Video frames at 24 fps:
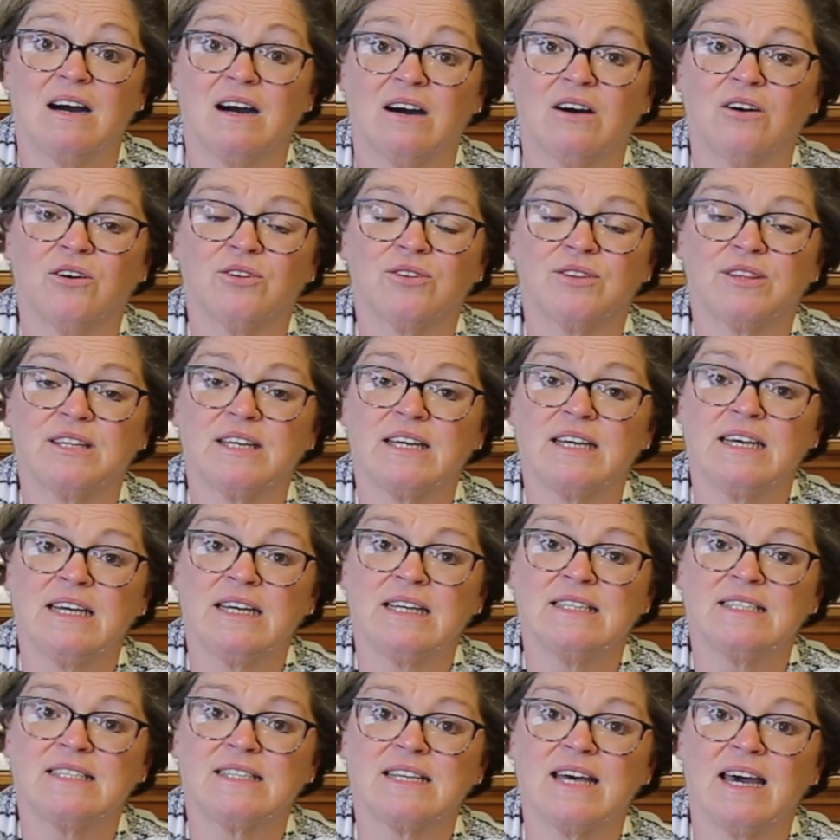on
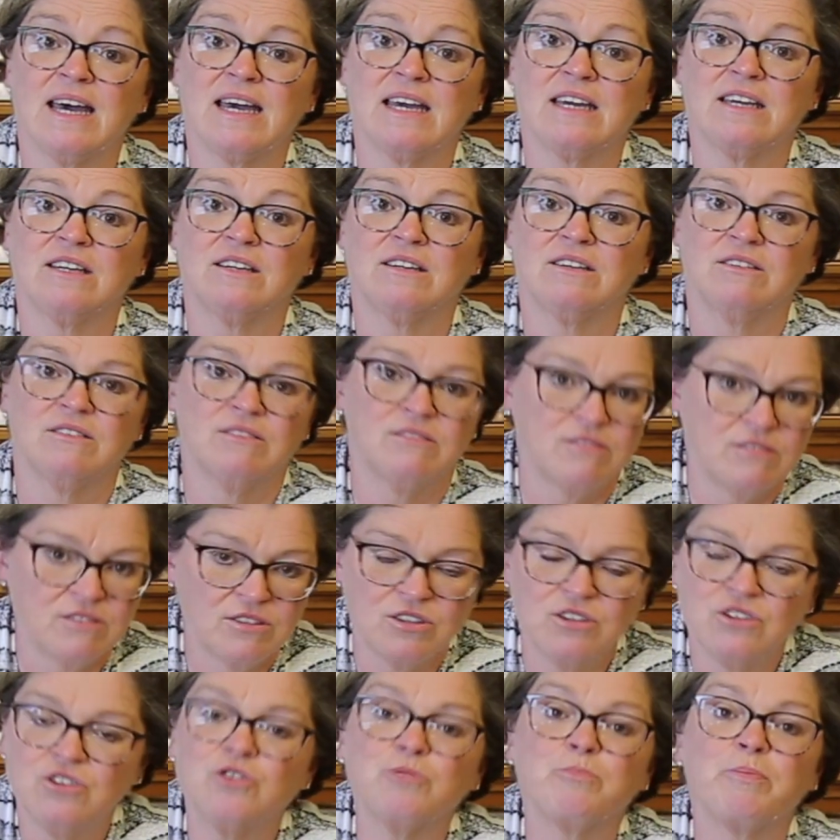things that
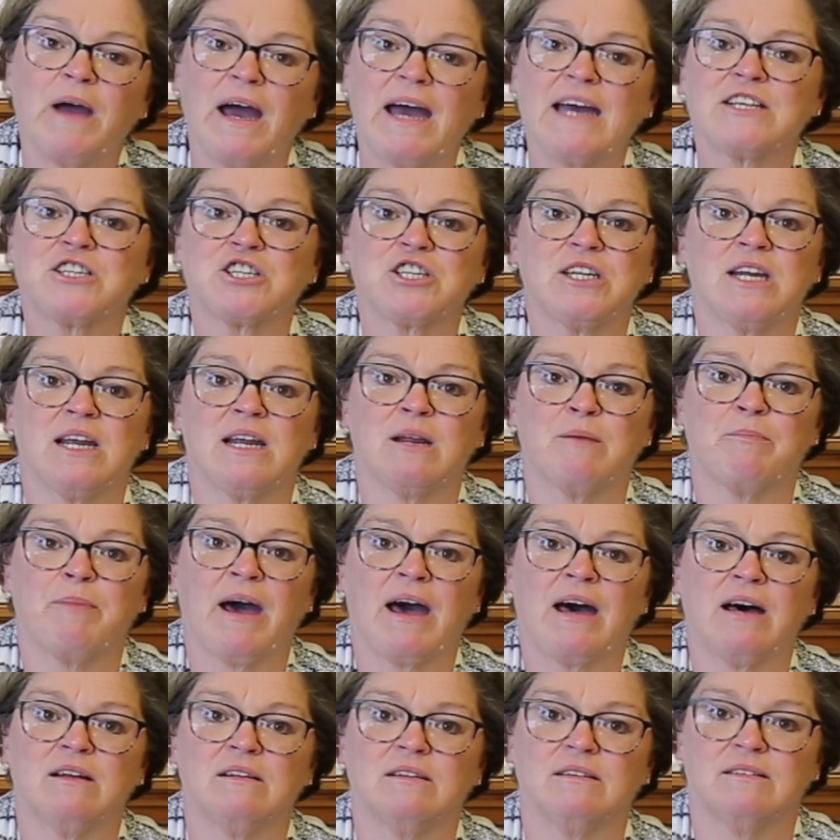you're passionate
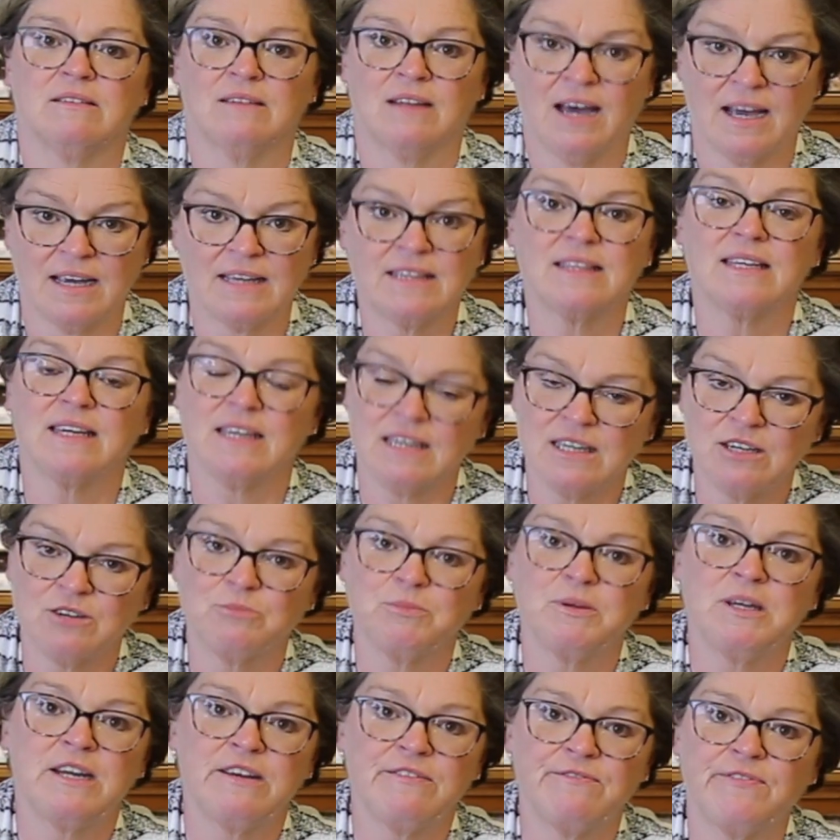about, like the
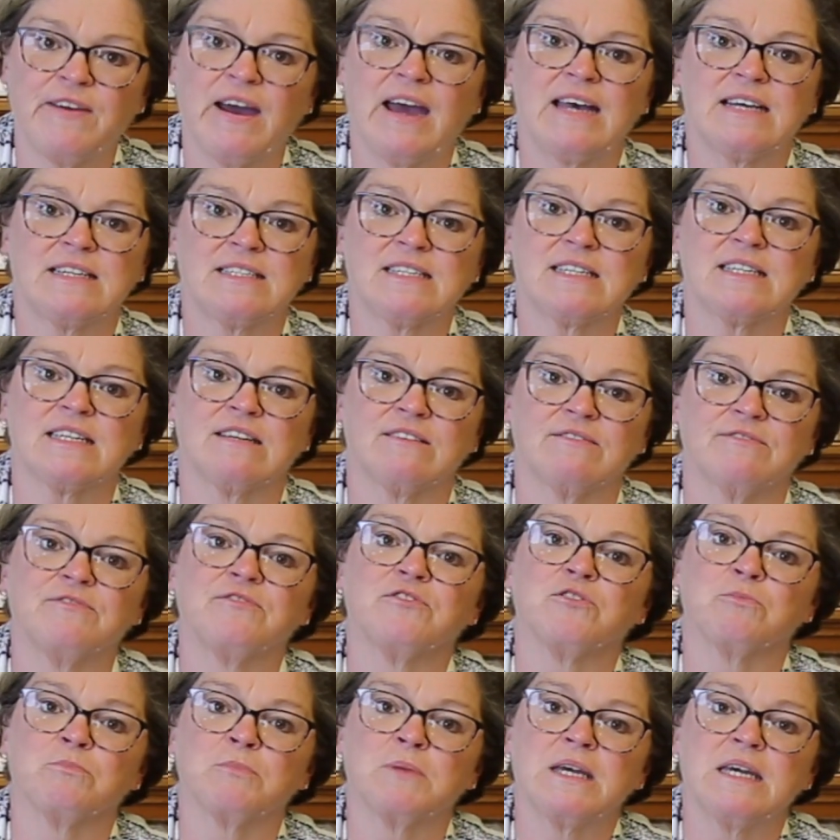intermittent fasting
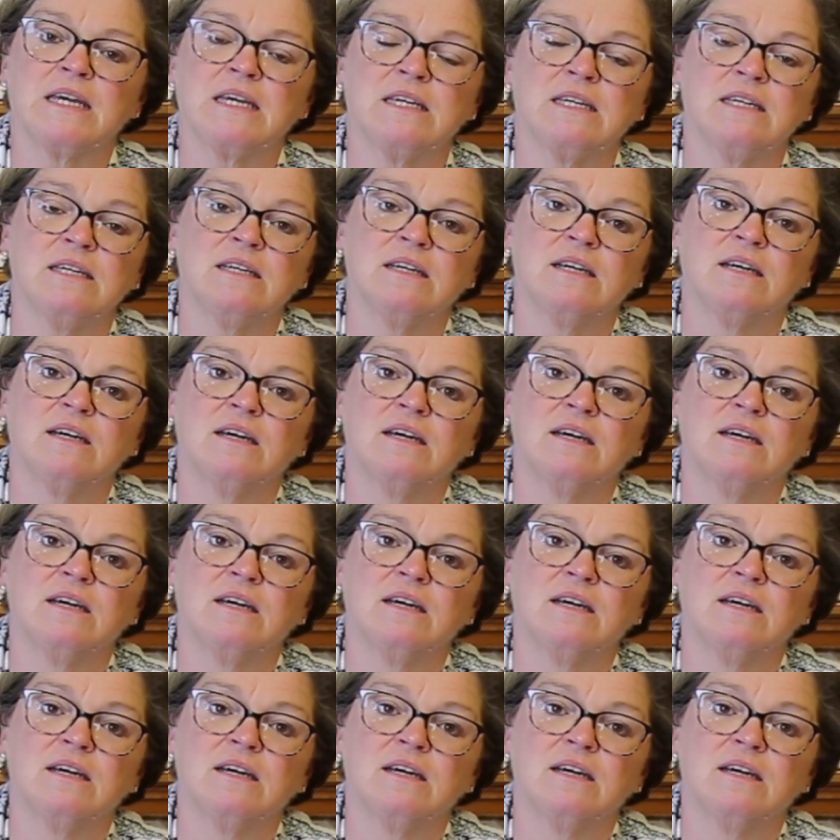for me,